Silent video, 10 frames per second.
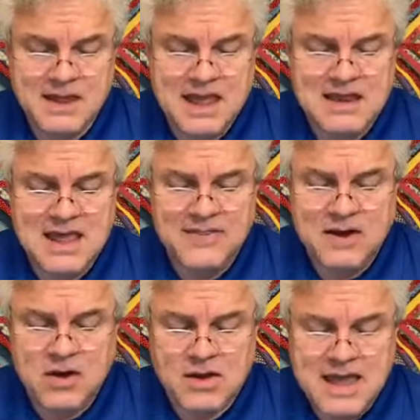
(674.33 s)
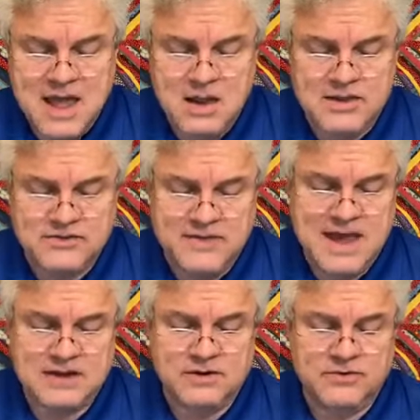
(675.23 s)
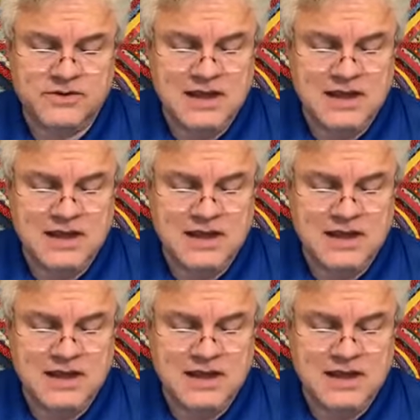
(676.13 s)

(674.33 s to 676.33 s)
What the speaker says: And yet there are countless factors,